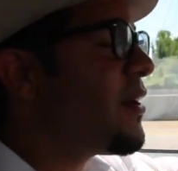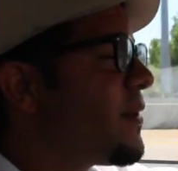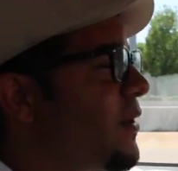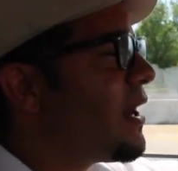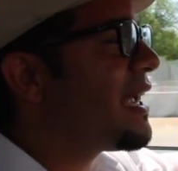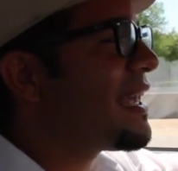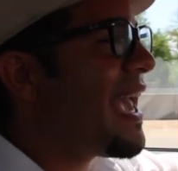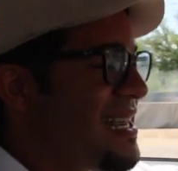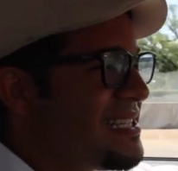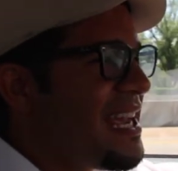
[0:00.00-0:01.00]
Arreola
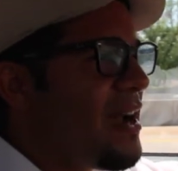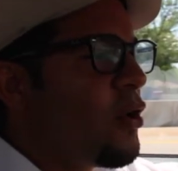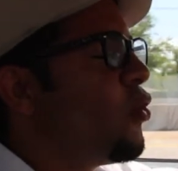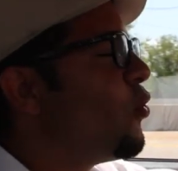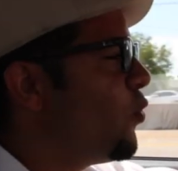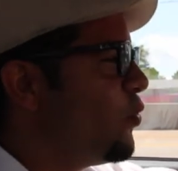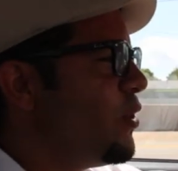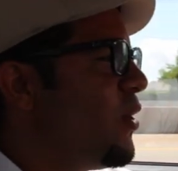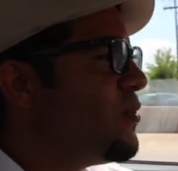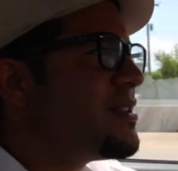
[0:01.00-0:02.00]
gassed out. Who
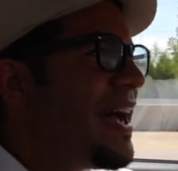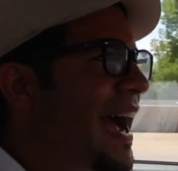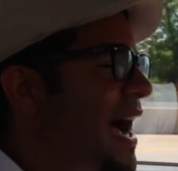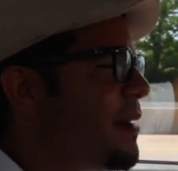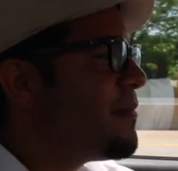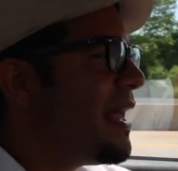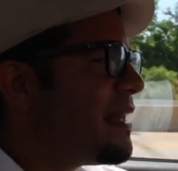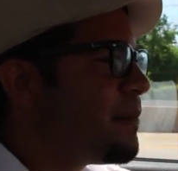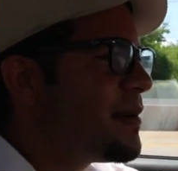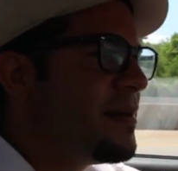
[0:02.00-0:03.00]
knows? I'm
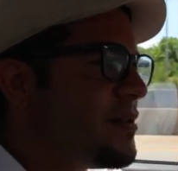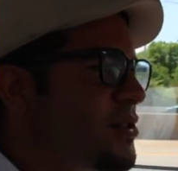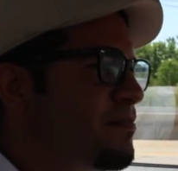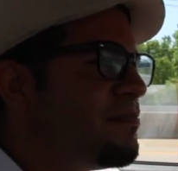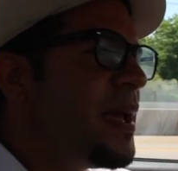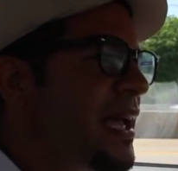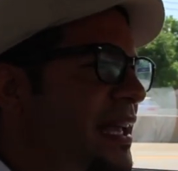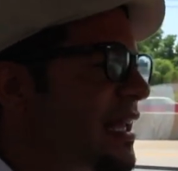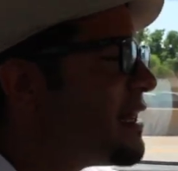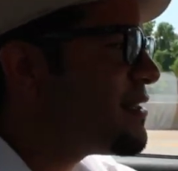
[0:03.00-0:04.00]
not
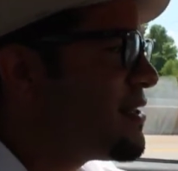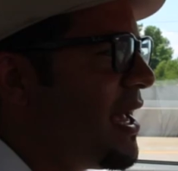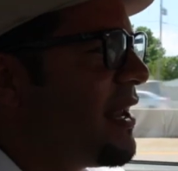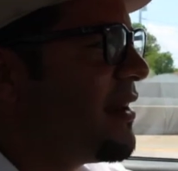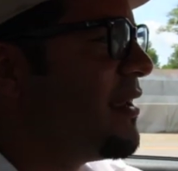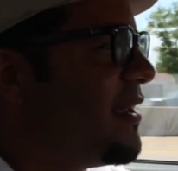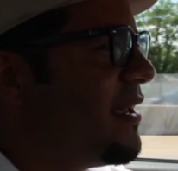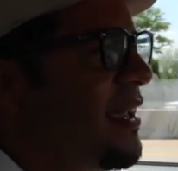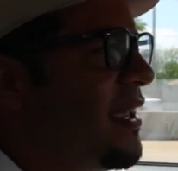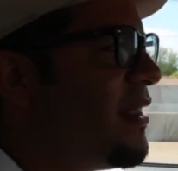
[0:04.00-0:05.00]
picking either side,
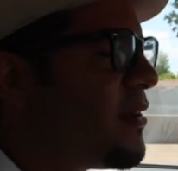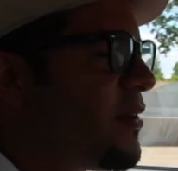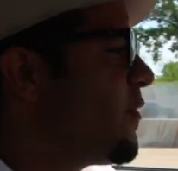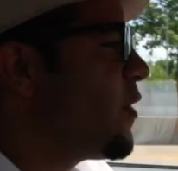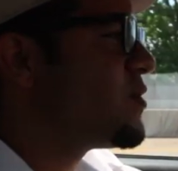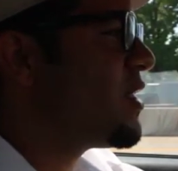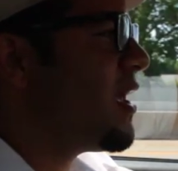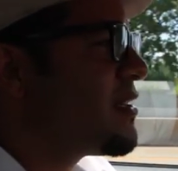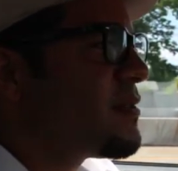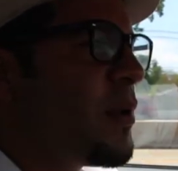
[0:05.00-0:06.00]
either of those
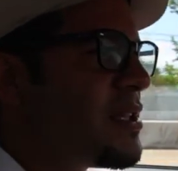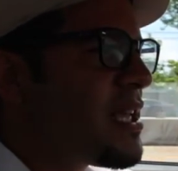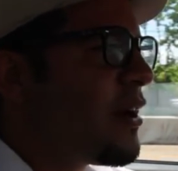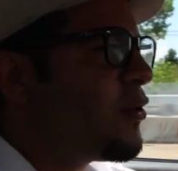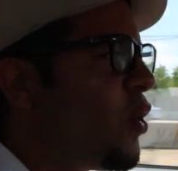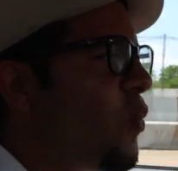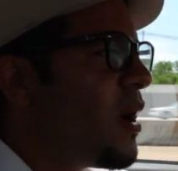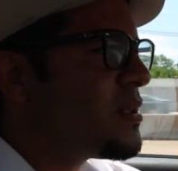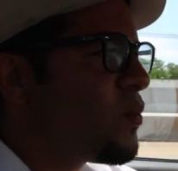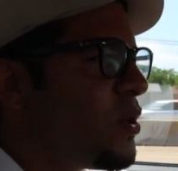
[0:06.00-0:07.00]
things, because I don't know
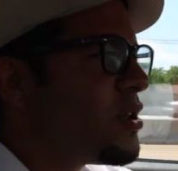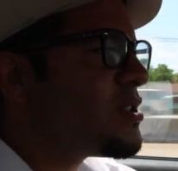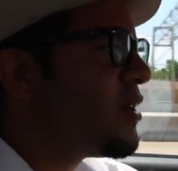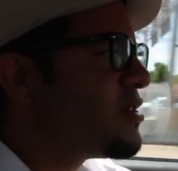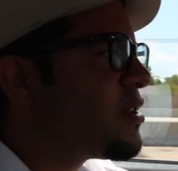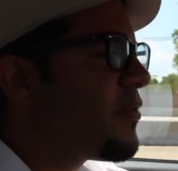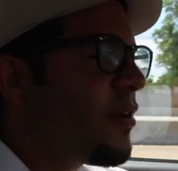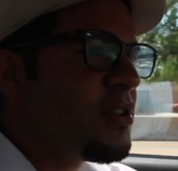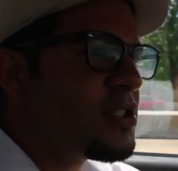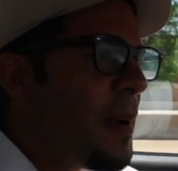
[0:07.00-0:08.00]
what was on
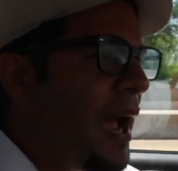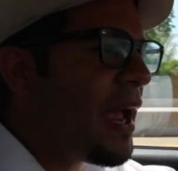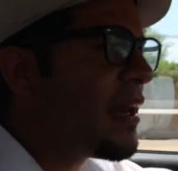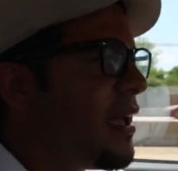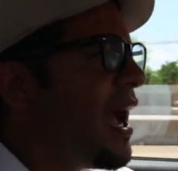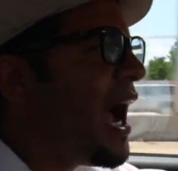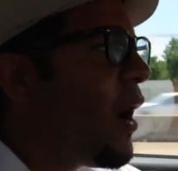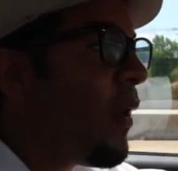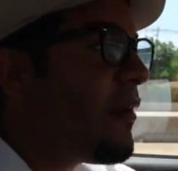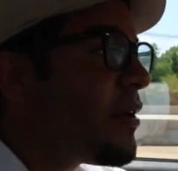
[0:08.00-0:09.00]
Stiverne's mind.
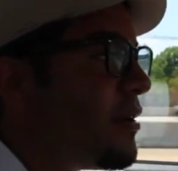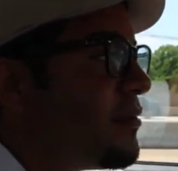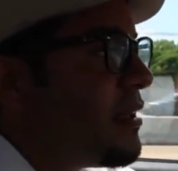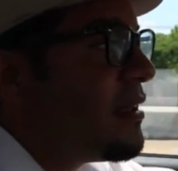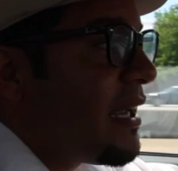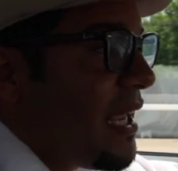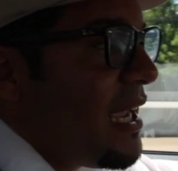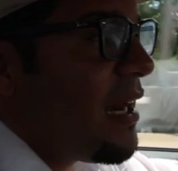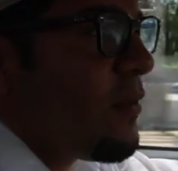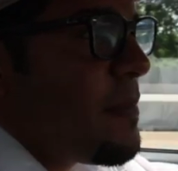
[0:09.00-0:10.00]
However,
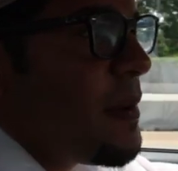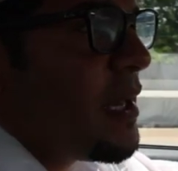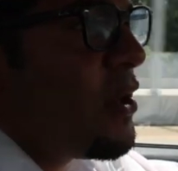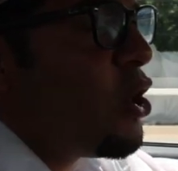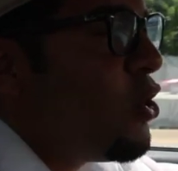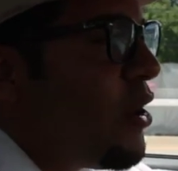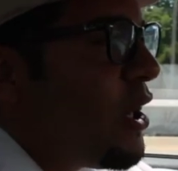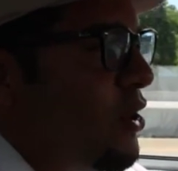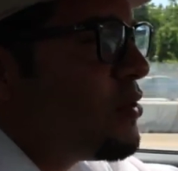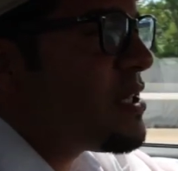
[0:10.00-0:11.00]
again, I repeat, you
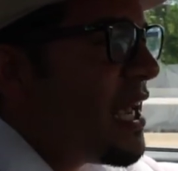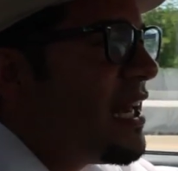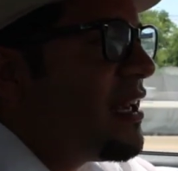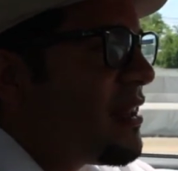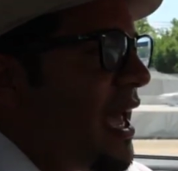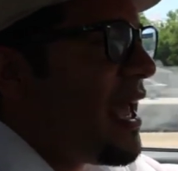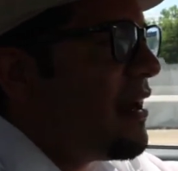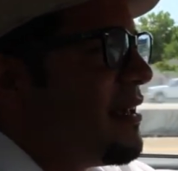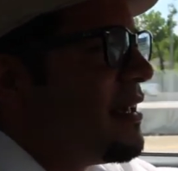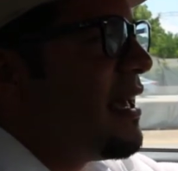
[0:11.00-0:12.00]
can use any of
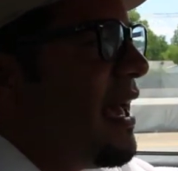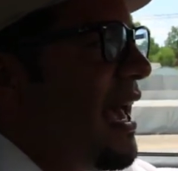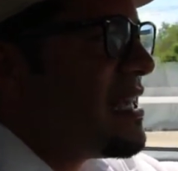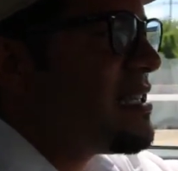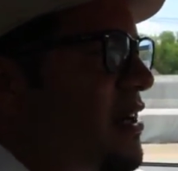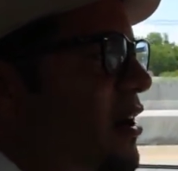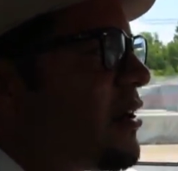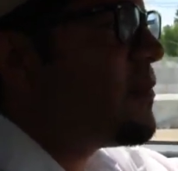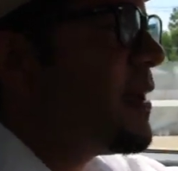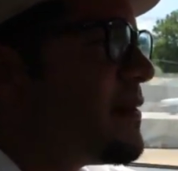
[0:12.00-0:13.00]
that as an
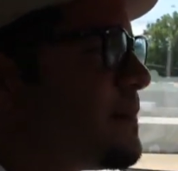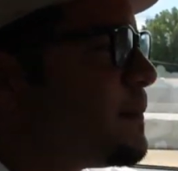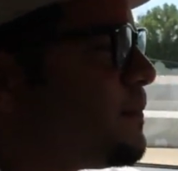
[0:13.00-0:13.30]
argument.